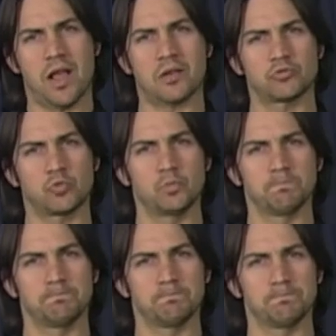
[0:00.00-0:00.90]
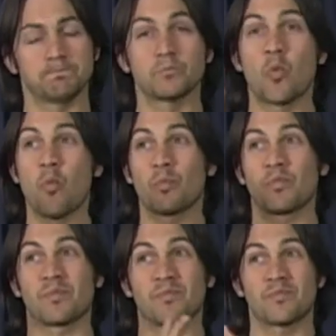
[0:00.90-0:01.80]
isn't connected to the
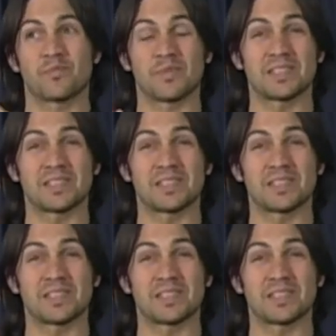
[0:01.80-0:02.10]
classroom.